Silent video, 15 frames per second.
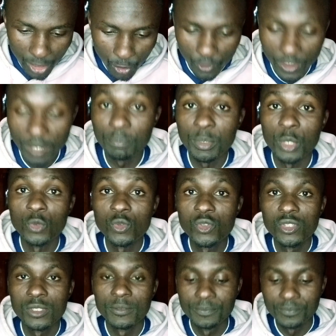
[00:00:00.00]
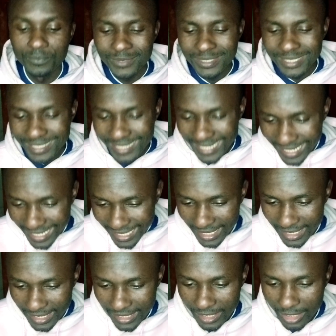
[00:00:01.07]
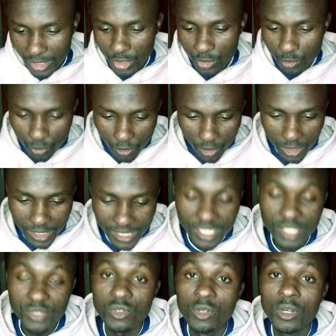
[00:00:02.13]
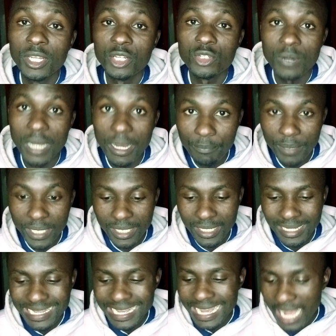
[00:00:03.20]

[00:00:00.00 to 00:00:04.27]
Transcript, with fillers: Kinuthia Pius regarding to what is going to happen